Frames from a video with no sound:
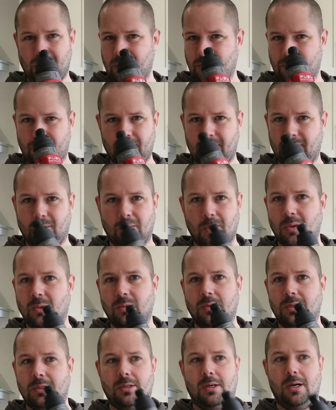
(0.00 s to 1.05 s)
this drill all
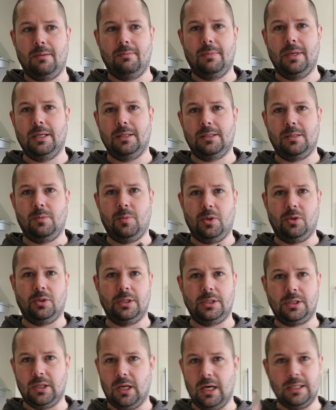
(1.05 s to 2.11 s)
the time now, to be
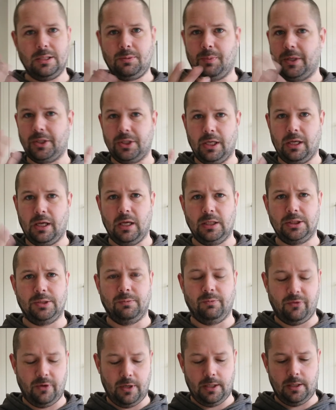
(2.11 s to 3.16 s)
honest, like especially
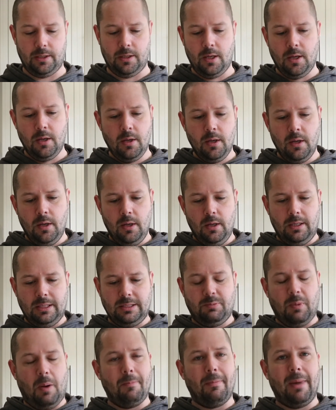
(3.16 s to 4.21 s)
kitchen fitting.
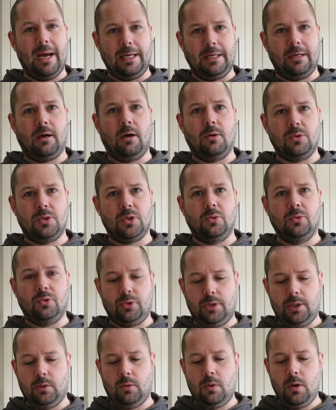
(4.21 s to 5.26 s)
It's my main go-to
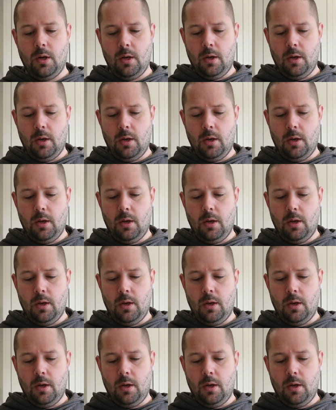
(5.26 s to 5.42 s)
drill.